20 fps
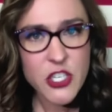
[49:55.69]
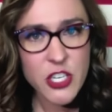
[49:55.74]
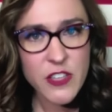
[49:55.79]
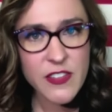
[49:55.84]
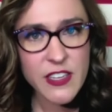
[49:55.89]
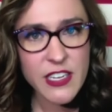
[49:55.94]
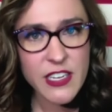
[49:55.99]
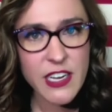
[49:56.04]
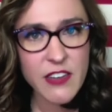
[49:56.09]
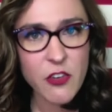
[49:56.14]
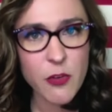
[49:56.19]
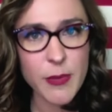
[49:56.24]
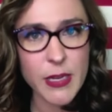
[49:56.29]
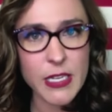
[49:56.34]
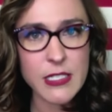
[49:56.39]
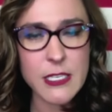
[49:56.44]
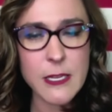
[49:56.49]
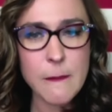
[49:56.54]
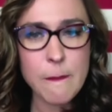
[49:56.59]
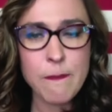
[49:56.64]
Neither should the
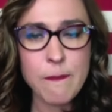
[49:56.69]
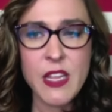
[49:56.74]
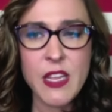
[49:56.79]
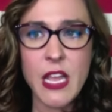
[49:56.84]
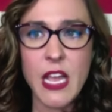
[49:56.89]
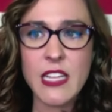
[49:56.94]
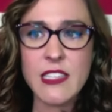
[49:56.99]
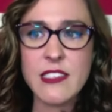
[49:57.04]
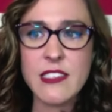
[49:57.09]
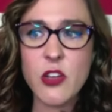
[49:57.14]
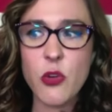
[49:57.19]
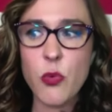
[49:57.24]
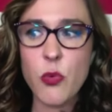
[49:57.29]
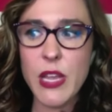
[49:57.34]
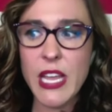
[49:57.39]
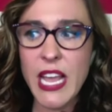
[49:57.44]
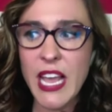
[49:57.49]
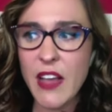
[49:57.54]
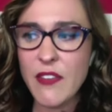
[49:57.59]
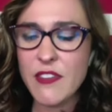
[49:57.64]
government. And so
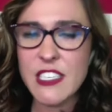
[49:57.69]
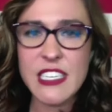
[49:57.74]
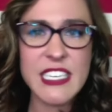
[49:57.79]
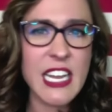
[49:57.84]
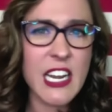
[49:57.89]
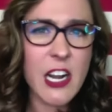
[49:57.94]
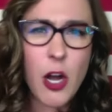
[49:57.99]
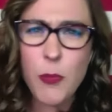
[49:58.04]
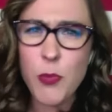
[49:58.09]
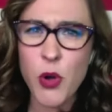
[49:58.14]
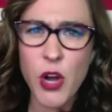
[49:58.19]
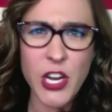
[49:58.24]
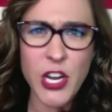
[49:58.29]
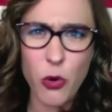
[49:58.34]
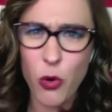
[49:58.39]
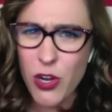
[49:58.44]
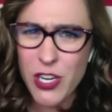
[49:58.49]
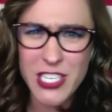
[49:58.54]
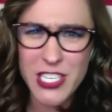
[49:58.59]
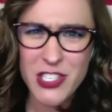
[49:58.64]
we have to get our
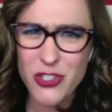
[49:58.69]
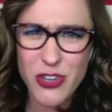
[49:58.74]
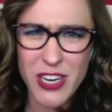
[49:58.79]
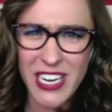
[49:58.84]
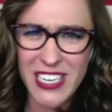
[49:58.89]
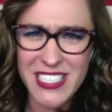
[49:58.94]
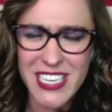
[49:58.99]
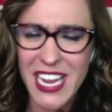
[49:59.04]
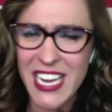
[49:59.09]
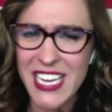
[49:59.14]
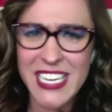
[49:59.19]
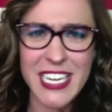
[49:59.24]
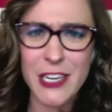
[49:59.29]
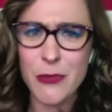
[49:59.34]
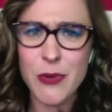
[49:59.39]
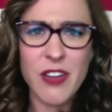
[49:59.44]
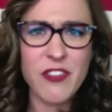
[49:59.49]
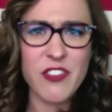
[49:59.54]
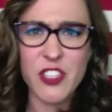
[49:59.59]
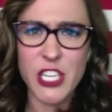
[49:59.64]
priorities straight and
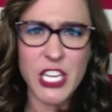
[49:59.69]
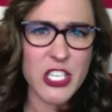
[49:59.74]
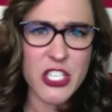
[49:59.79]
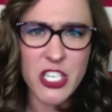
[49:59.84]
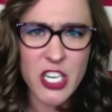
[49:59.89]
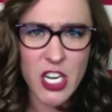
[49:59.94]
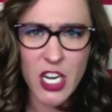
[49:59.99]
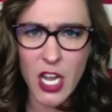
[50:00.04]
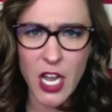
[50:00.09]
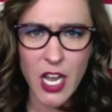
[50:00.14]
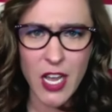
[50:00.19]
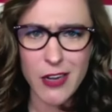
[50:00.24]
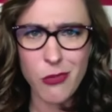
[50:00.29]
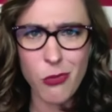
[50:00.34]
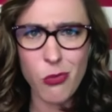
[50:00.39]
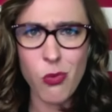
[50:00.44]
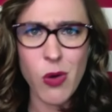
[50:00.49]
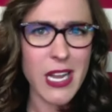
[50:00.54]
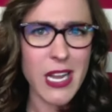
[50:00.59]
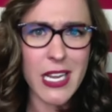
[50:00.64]
get a revelation
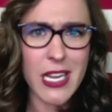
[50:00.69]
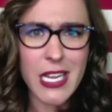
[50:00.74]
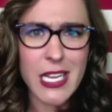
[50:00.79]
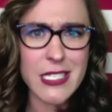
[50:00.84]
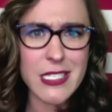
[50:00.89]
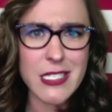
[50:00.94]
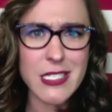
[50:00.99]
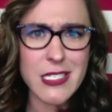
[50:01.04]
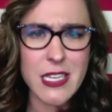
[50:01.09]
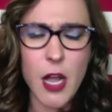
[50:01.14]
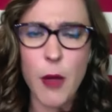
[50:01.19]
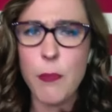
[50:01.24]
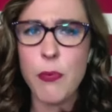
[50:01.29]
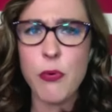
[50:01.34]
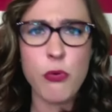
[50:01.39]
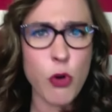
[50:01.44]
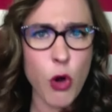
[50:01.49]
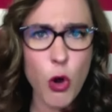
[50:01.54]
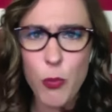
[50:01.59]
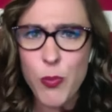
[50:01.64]
on what is
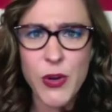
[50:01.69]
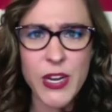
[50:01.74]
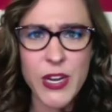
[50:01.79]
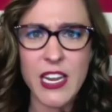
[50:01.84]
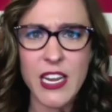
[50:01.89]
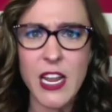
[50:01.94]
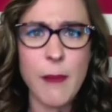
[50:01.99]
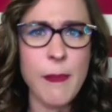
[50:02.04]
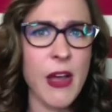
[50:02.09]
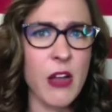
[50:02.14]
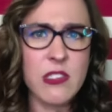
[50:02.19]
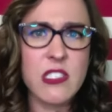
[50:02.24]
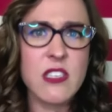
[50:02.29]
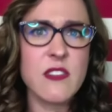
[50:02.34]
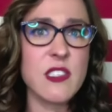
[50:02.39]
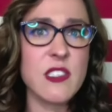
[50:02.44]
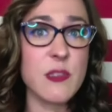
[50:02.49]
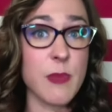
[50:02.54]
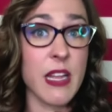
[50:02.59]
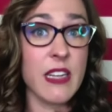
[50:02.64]
appropriate
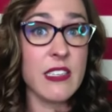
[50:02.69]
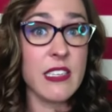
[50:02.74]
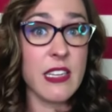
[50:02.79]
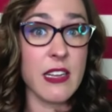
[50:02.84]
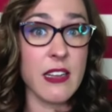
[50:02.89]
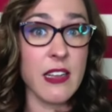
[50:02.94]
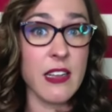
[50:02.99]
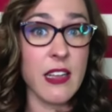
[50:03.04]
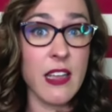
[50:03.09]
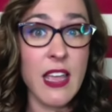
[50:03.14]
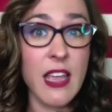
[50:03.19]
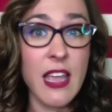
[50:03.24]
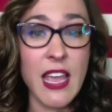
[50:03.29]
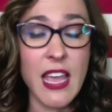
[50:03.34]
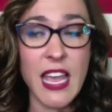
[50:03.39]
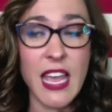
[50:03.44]
amounts of spending